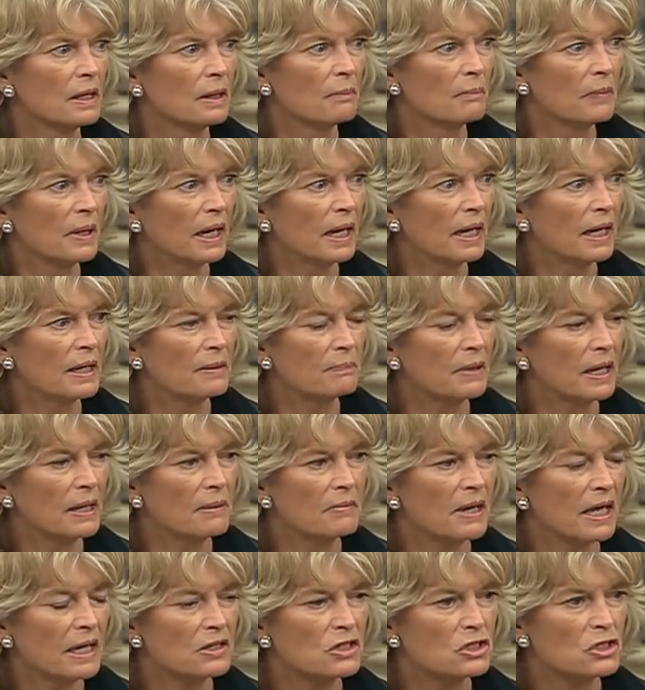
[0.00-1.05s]
by
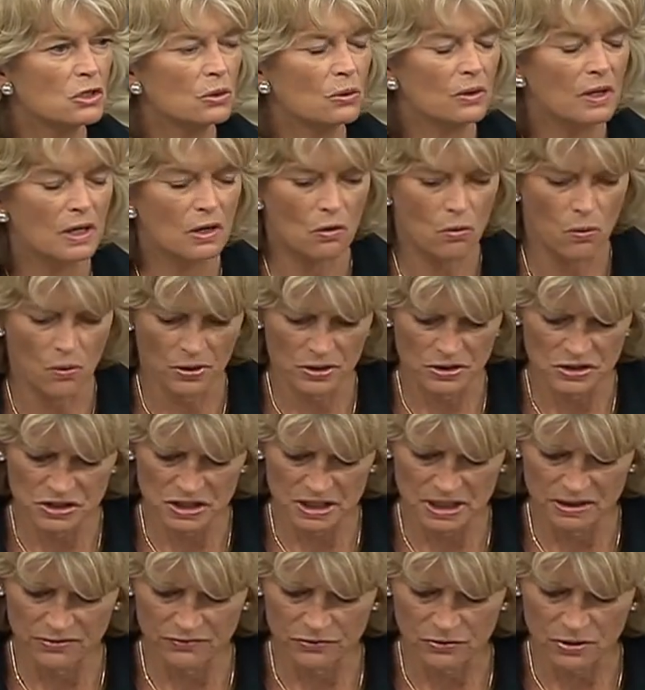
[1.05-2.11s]
mandatory
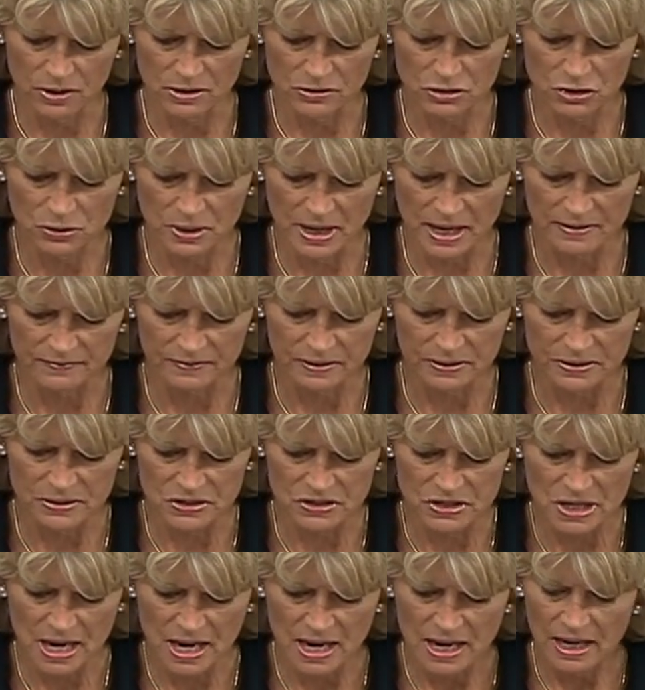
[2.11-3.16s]
quarantine for our travelers.